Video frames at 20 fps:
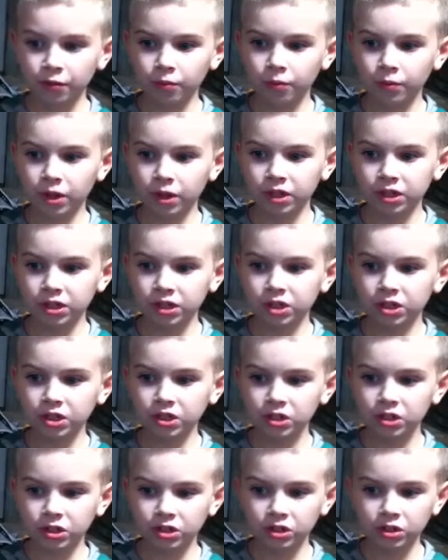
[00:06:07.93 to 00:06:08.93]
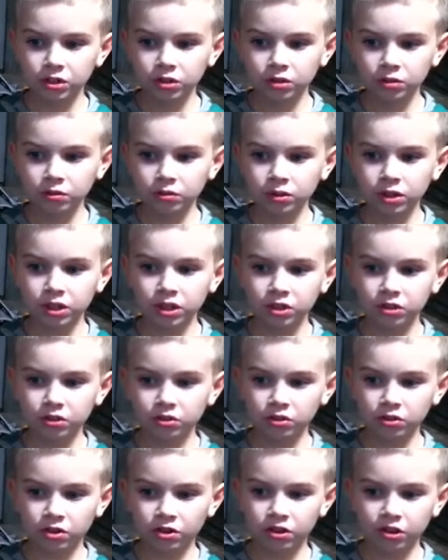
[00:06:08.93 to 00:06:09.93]
When
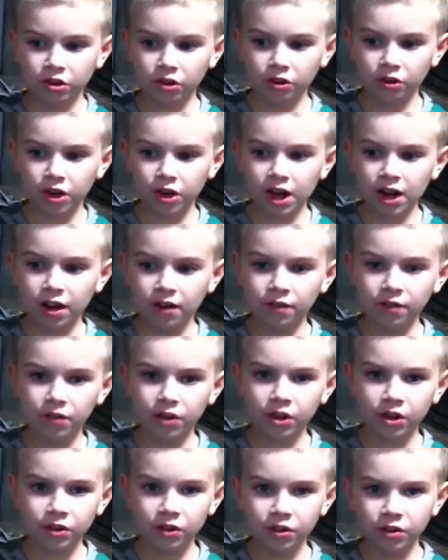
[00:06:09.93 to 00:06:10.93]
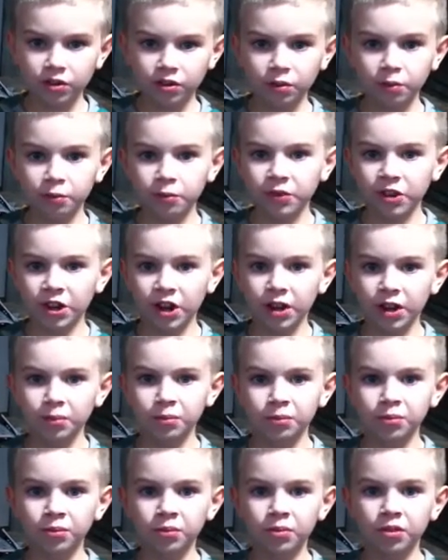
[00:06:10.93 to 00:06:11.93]
you still have some
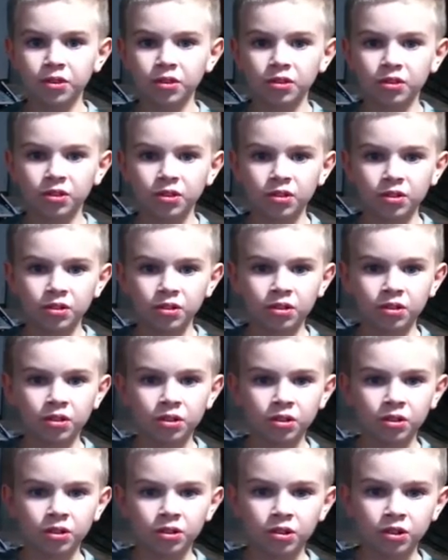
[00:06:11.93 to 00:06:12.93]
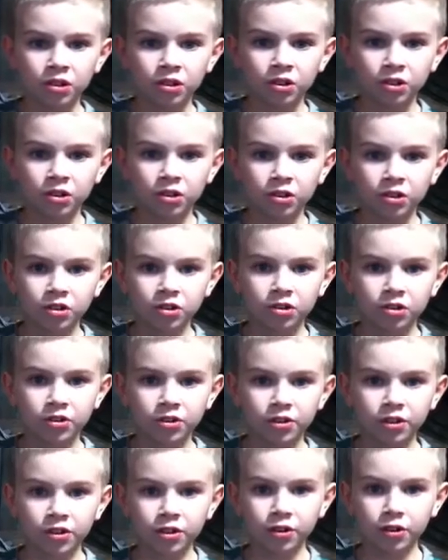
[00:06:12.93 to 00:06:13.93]
times to
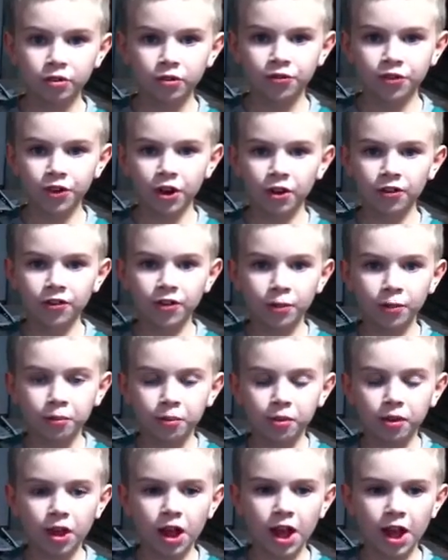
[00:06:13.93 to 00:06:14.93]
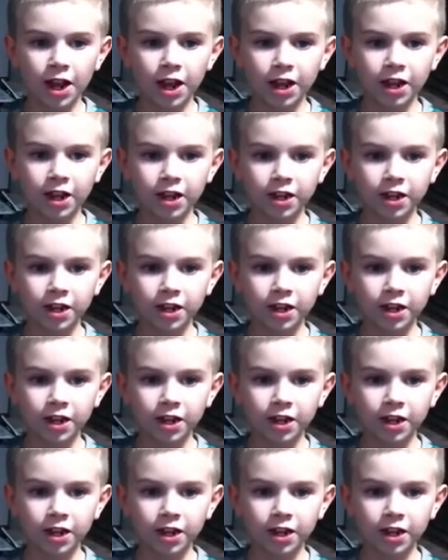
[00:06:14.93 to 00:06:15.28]
goof off and play.